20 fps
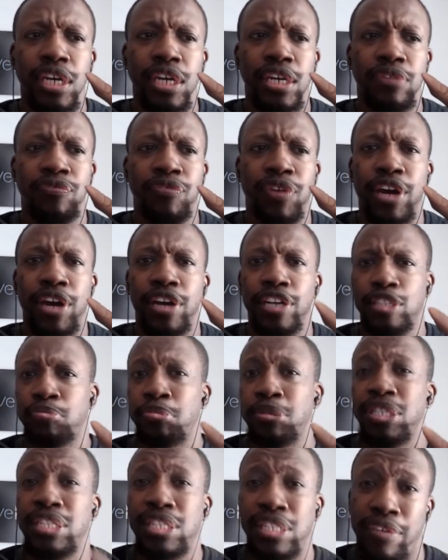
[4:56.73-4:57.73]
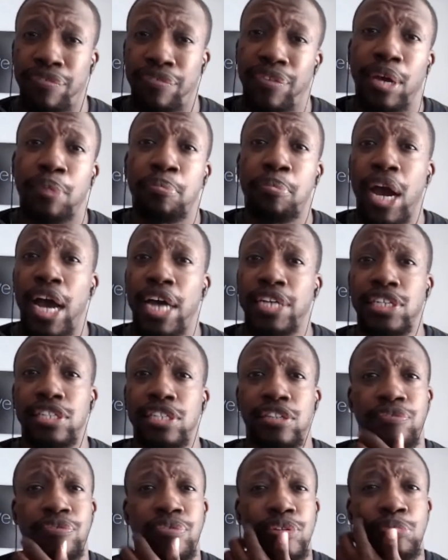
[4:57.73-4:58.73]
very specific projects
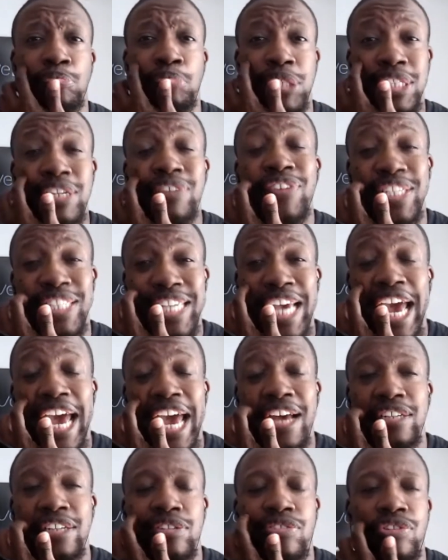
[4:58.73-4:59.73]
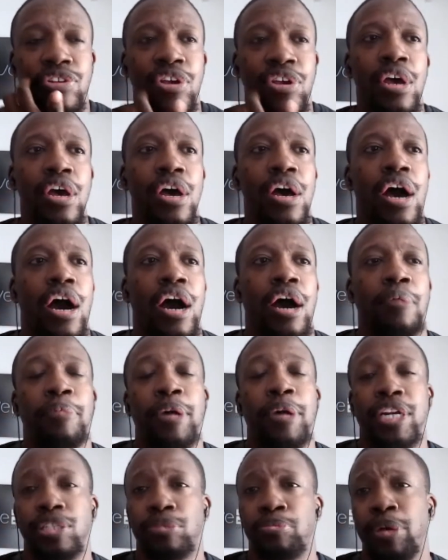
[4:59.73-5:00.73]
or specific tasks,
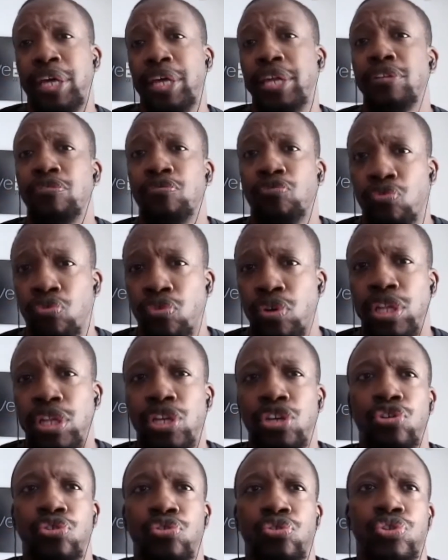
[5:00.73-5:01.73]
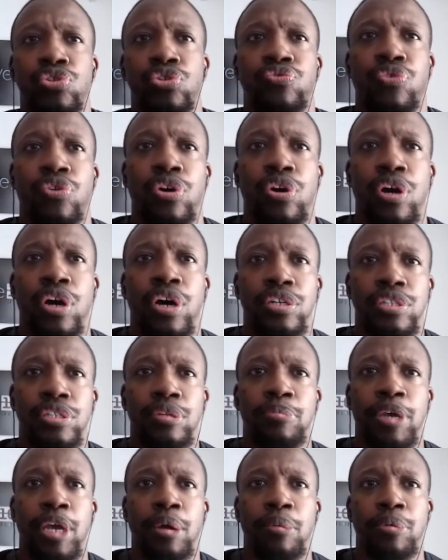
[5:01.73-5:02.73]
but it's been really huge for us to
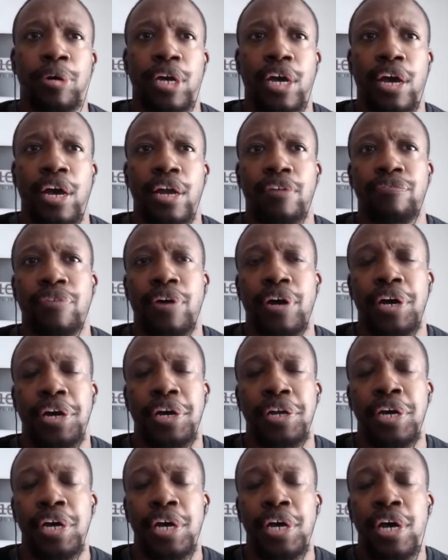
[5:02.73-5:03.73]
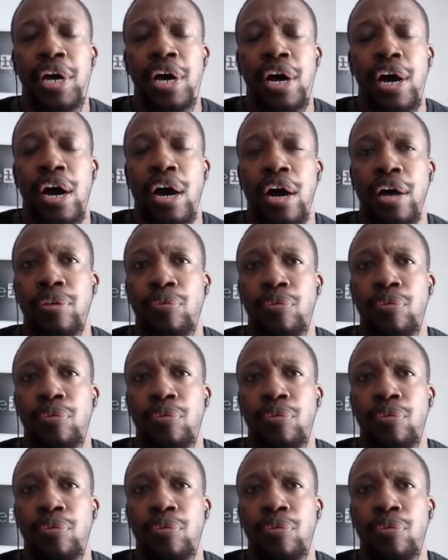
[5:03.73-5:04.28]
be able to kind of find the